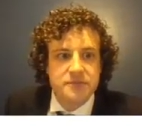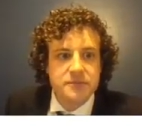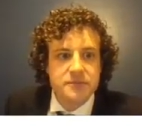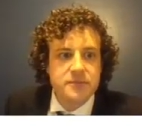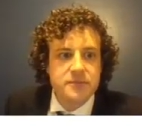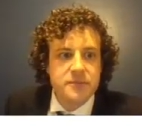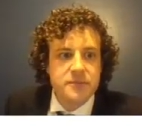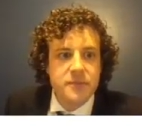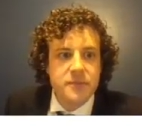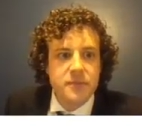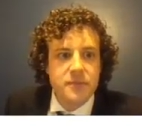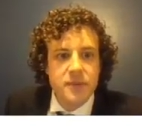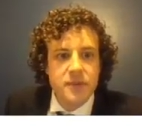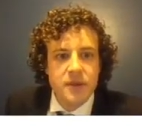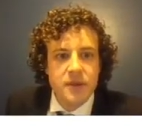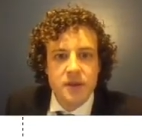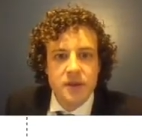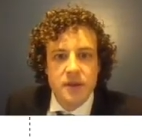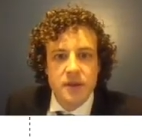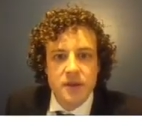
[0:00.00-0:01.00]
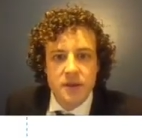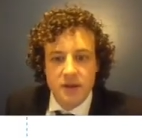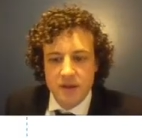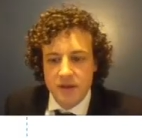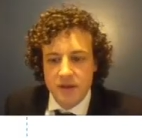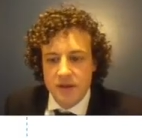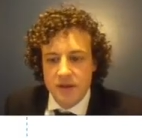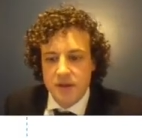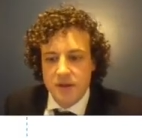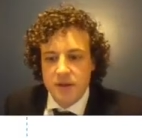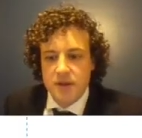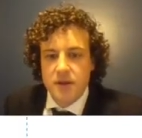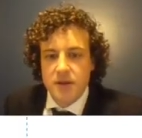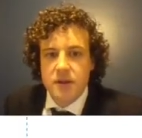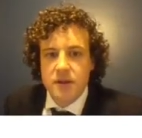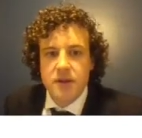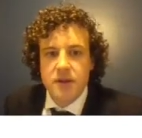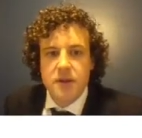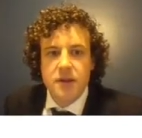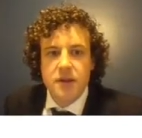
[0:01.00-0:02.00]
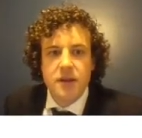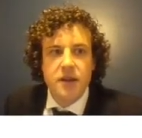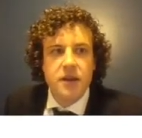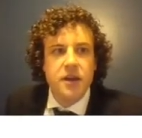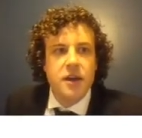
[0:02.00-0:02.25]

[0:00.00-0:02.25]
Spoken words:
Nothing is said.